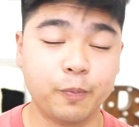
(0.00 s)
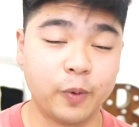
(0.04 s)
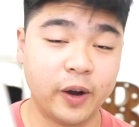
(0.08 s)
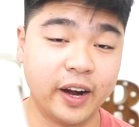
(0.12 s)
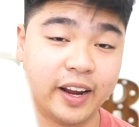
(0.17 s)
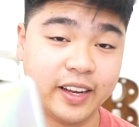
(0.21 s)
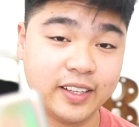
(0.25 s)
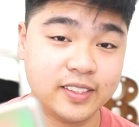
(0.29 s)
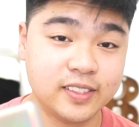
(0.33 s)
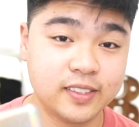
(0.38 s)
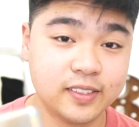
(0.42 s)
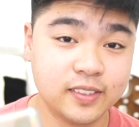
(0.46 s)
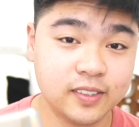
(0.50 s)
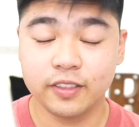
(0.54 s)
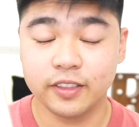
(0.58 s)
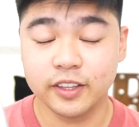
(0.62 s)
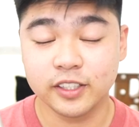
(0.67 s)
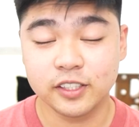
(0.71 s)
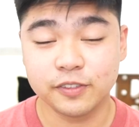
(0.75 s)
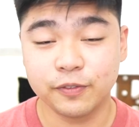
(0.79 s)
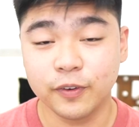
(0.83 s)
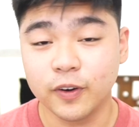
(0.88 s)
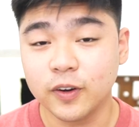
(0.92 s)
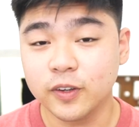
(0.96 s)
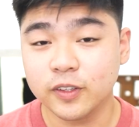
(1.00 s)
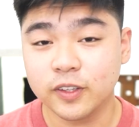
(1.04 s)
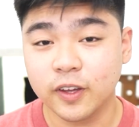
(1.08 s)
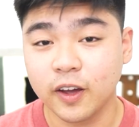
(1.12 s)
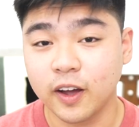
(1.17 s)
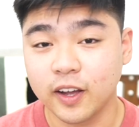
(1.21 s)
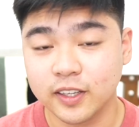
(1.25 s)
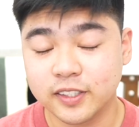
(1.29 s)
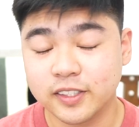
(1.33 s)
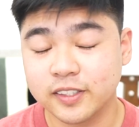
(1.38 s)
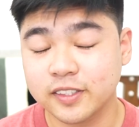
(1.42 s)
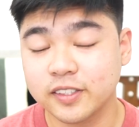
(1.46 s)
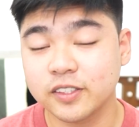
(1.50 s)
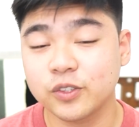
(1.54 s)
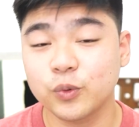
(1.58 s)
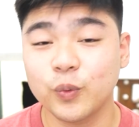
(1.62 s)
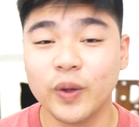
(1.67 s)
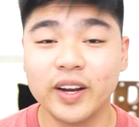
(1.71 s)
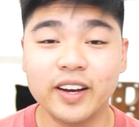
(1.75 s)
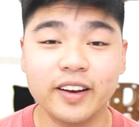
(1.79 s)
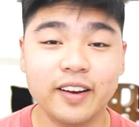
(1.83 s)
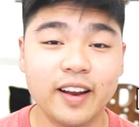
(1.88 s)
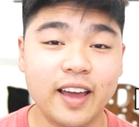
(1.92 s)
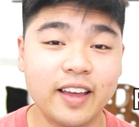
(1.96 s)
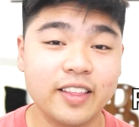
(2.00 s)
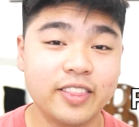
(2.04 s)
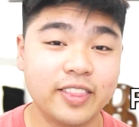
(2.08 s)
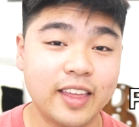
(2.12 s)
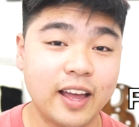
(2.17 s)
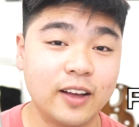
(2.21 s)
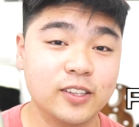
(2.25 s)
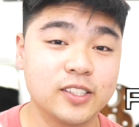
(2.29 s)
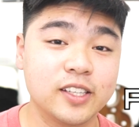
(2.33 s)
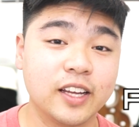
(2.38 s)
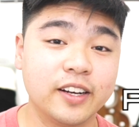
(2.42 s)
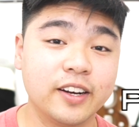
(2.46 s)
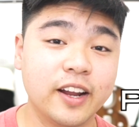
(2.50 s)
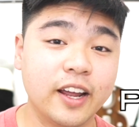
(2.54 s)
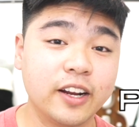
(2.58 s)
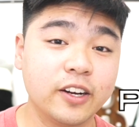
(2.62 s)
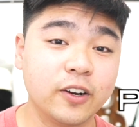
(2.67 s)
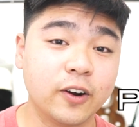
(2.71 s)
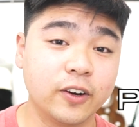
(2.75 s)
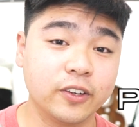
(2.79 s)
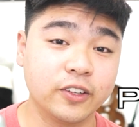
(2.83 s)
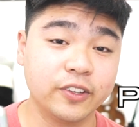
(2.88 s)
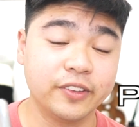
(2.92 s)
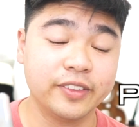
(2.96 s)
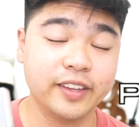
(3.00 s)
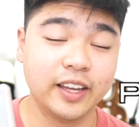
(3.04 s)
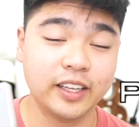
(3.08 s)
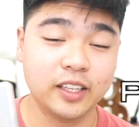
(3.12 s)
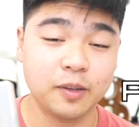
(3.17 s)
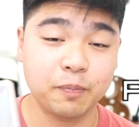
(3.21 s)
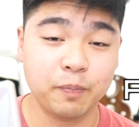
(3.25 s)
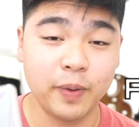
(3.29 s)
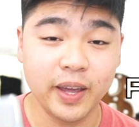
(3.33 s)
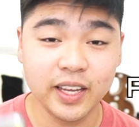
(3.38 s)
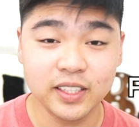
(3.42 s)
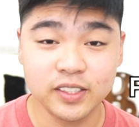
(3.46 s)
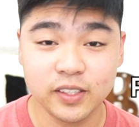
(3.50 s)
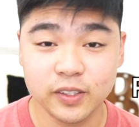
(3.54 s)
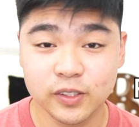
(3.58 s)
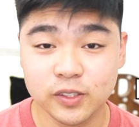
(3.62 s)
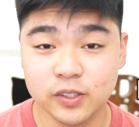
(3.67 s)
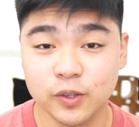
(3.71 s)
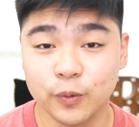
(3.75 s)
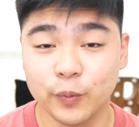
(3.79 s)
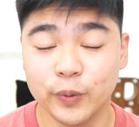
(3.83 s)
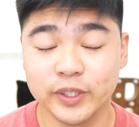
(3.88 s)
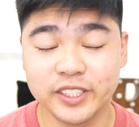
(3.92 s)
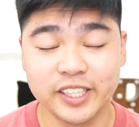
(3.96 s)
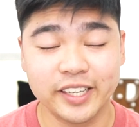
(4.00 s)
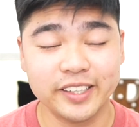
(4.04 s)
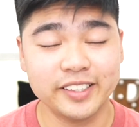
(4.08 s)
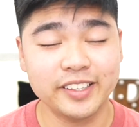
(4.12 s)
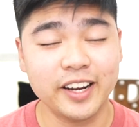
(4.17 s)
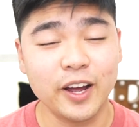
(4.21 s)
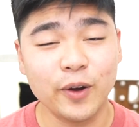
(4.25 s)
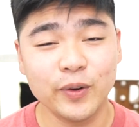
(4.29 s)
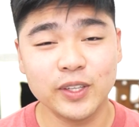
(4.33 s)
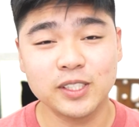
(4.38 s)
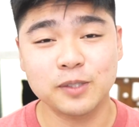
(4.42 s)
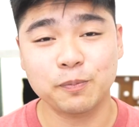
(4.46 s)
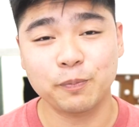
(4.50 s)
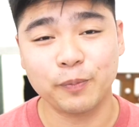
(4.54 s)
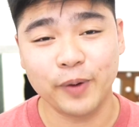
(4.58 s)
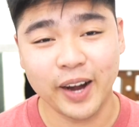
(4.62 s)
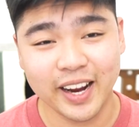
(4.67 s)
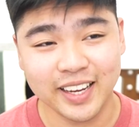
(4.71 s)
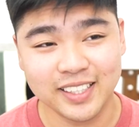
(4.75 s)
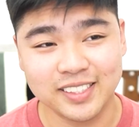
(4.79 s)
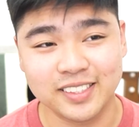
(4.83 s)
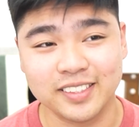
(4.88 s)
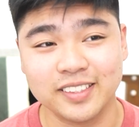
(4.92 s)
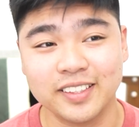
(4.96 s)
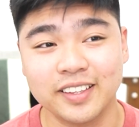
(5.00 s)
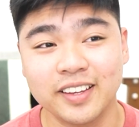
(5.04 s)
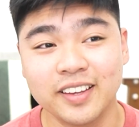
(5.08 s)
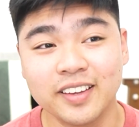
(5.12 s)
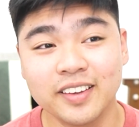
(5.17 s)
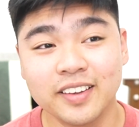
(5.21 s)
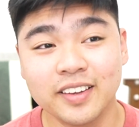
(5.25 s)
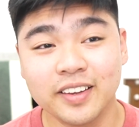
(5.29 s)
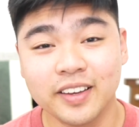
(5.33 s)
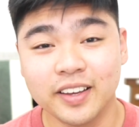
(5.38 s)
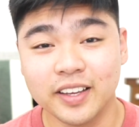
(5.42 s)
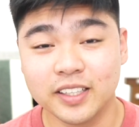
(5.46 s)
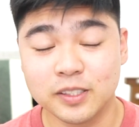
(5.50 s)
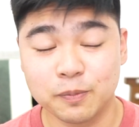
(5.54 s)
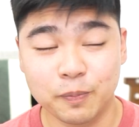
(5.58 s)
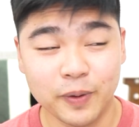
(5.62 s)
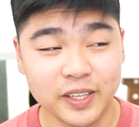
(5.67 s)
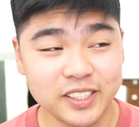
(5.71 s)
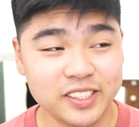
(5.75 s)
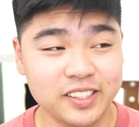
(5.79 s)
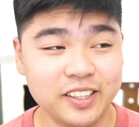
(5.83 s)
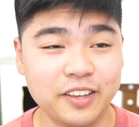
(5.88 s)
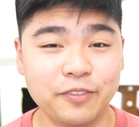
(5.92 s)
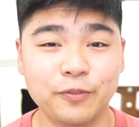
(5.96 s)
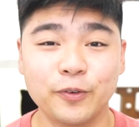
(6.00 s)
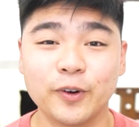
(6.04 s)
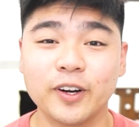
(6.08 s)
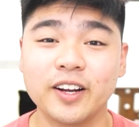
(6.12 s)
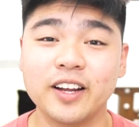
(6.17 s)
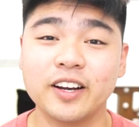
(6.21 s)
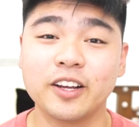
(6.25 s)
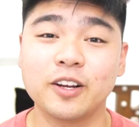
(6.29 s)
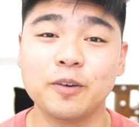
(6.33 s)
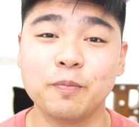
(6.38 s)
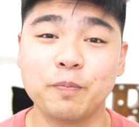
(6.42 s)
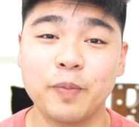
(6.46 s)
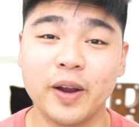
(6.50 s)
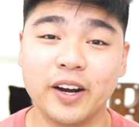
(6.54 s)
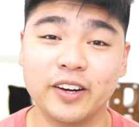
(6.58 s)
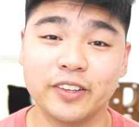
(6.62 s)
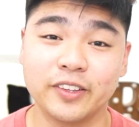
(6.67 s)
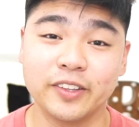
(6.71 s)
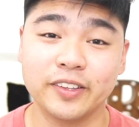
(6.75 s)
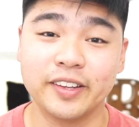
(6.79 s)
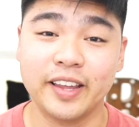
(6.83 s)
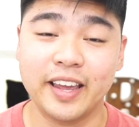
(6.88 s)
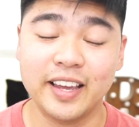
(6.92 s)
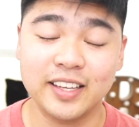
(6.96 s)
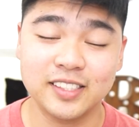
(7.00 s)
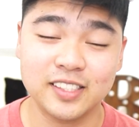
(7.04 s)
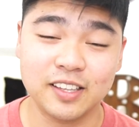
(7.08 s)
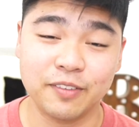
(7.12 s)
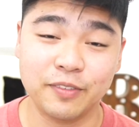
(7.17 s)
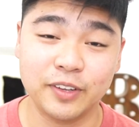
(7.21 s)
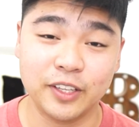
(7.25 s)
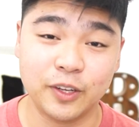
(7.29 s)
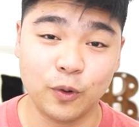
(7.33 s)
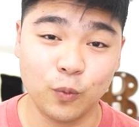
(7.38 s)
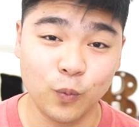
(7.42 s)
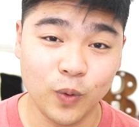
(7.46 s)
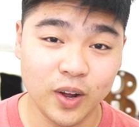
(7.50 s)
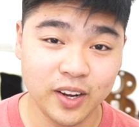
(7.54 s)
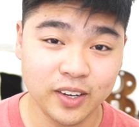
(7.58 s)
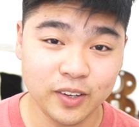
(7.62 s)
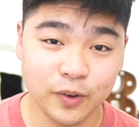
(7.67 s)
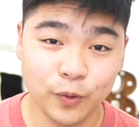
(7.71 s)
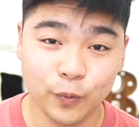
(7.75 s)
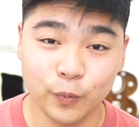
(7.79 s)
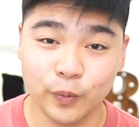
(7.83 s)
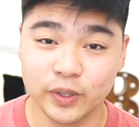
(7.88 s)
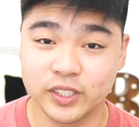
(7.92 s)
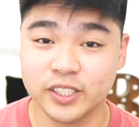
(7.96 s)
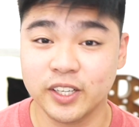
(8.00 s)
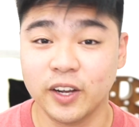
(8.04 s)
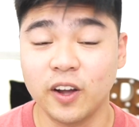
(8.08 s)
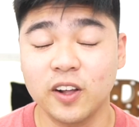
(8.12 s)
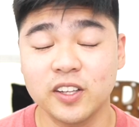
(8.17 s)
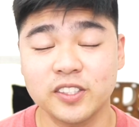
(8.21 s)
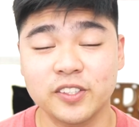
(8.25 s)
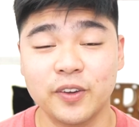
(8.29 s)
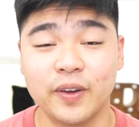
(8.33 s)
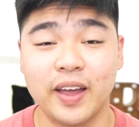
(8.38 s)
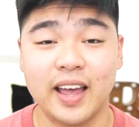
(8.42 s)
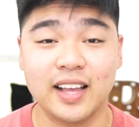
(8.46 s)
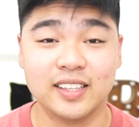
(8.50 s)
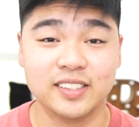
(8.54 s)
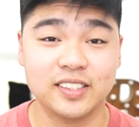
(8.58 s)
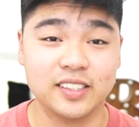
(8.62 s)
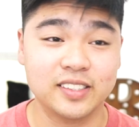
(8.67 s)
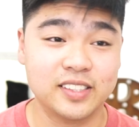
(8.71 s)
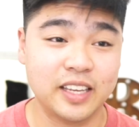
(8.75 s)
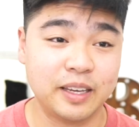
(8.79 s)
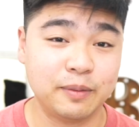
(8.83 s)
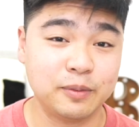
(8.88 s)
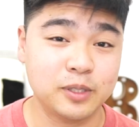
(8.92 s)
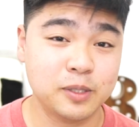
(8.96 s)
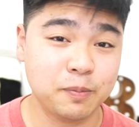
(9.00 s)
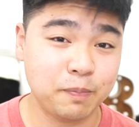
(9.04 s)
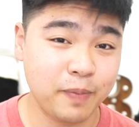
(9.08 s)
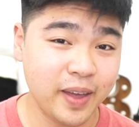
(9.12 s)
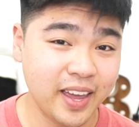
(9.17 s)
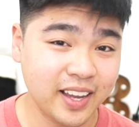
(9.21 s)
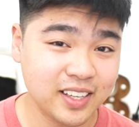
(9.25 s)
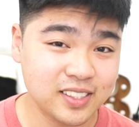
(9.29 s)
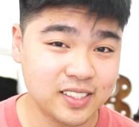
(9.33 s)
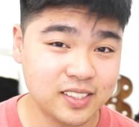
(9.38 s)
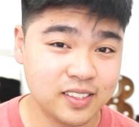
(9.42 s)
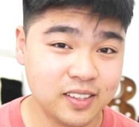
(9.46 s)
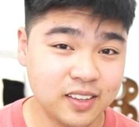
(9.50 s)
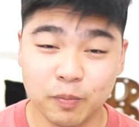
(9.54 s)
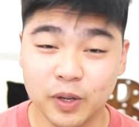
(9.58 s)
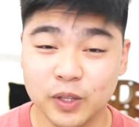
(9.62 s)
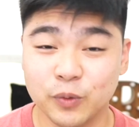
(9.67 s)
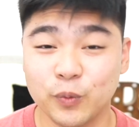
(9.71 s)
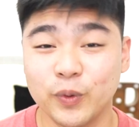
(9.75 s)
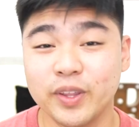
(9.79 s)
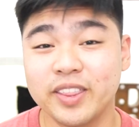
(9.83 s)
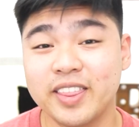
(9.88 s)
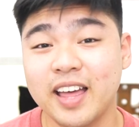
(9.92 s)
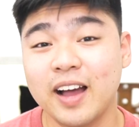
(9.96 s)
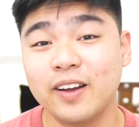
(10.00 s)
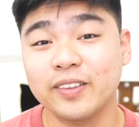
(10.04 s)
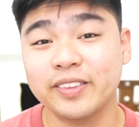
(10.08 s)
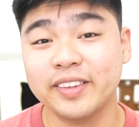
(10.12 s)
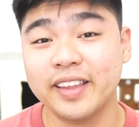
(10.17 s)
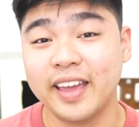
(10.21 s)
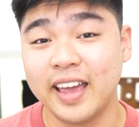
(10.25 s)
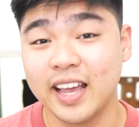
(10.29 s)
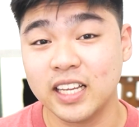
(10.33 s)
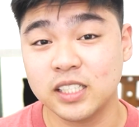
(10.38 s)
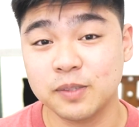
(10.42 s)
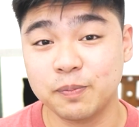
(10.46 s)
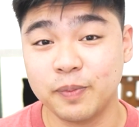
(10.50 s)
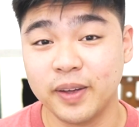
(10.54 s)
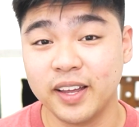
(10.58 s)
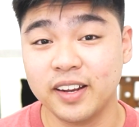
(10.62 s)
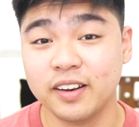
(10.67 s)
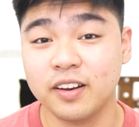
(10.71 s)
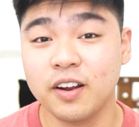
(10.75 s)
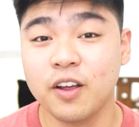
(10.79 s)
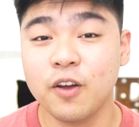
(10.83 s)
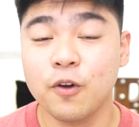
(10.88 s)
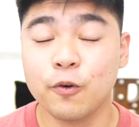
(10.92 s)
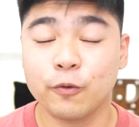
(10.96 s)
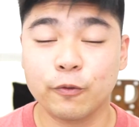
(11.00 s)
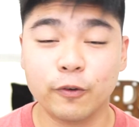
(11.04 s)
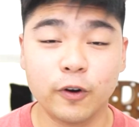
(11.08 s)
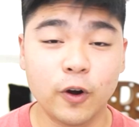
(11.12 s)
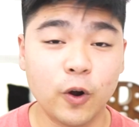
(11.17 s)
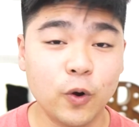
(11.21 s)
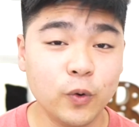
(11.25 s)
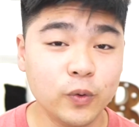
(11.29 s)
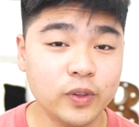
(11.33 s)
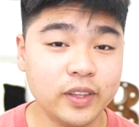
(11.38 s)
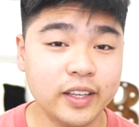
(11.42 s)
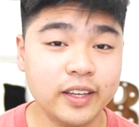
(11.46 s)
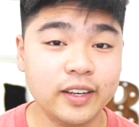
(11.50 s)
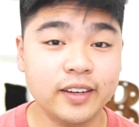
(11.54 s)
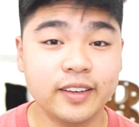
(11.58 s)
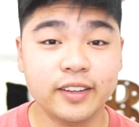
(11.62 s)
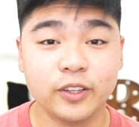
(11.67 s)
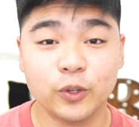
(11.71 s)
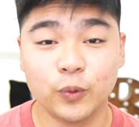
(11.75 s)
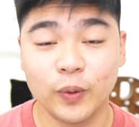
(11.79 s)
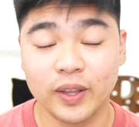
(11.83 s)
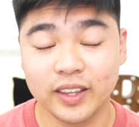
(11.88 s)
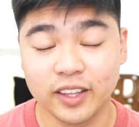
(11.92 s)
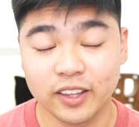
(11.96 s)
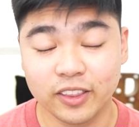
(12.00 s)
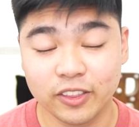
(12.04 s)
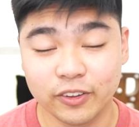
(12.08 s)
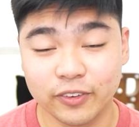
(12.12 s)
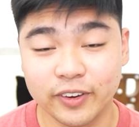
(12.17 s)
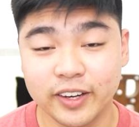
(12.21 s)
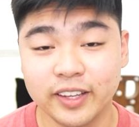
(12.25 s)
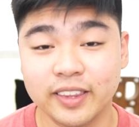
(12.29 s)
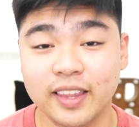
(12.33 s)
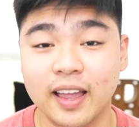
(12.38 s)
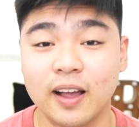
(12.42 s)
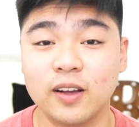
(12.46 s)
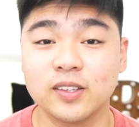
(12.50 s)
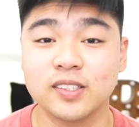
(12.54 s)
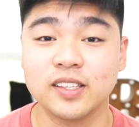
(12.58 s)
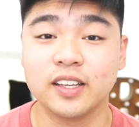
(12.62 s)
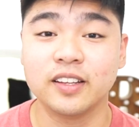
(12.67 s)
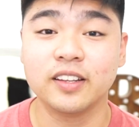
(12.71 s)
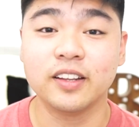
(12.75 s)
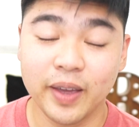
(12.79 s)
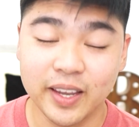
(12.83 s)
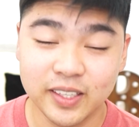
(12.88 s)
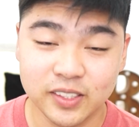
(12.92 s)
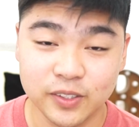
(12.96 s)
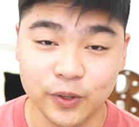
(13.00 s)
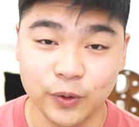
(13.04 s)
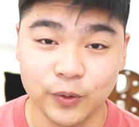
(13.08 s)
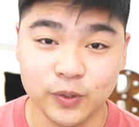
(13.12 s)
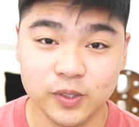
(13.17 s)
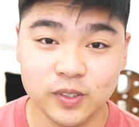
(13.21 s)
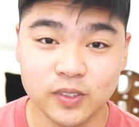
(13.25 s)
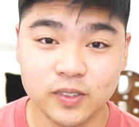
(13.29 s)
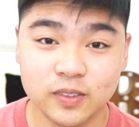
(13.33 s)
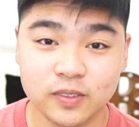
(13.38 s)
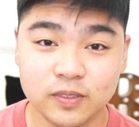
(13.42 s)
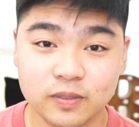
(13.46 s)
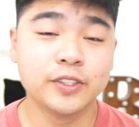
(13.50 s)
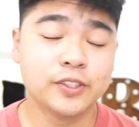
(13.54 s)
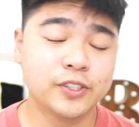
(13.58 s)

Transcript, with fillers: price. This phone costs 29,990 pesos, which I know is pricey, especially if we're gonna compare it to the A71, which also has the same specs, but without the S Pen for only 23,000 pesos.